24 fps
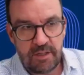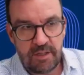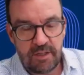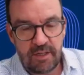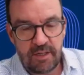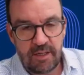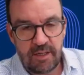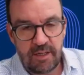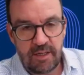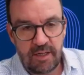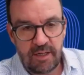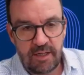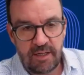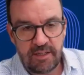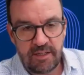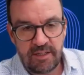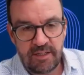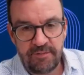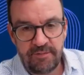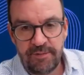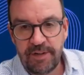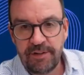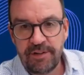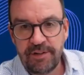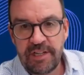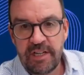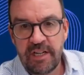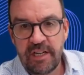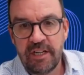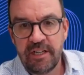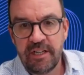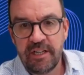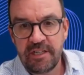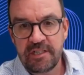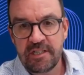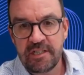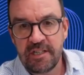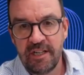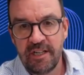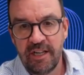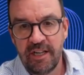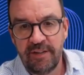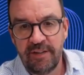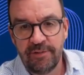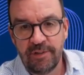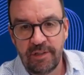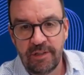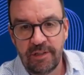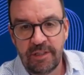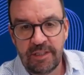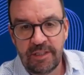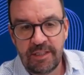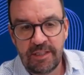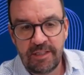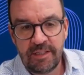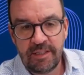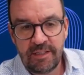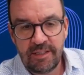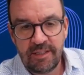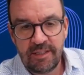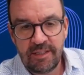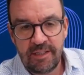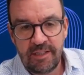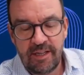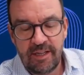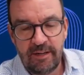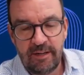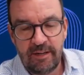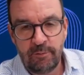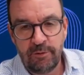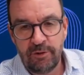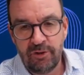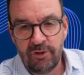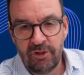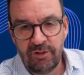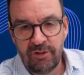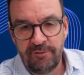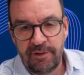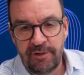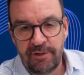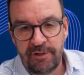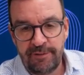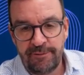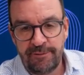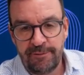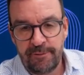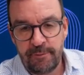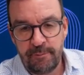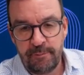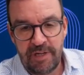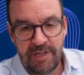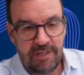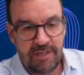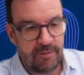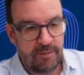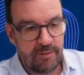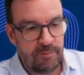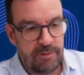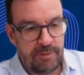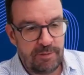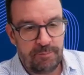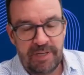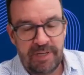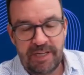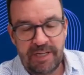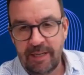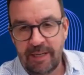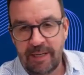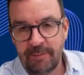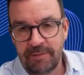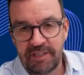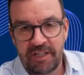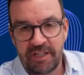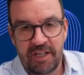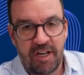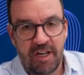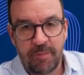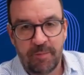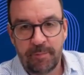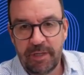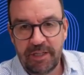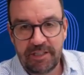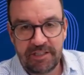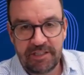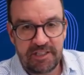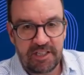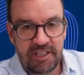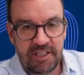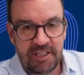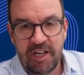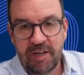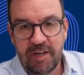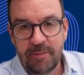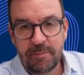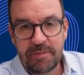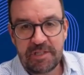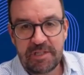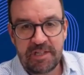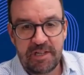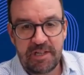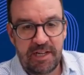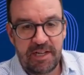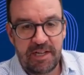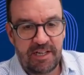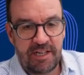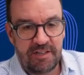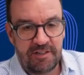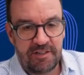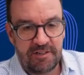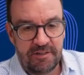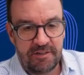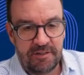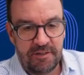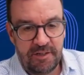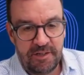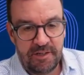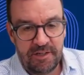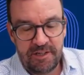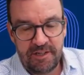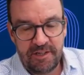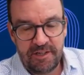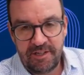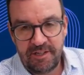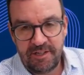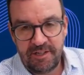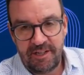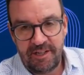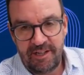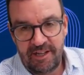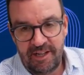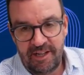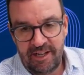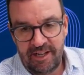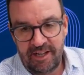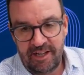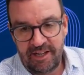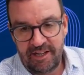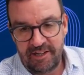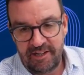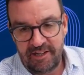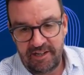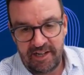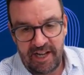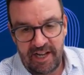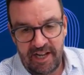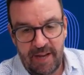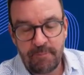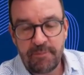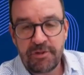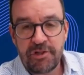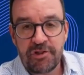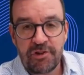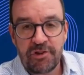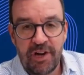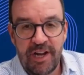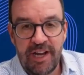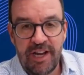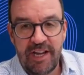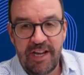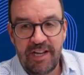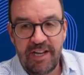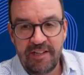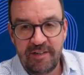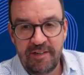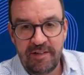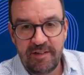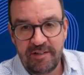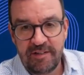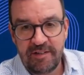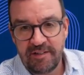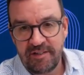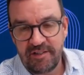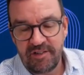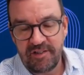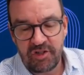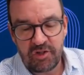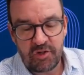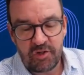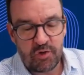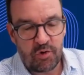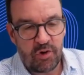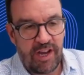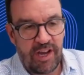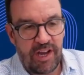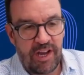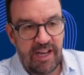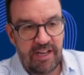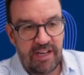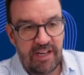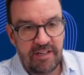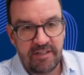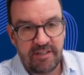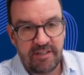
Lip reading: at the very highest level, we're all very familiar with being able to hop onto CompSec or NabTrade and trade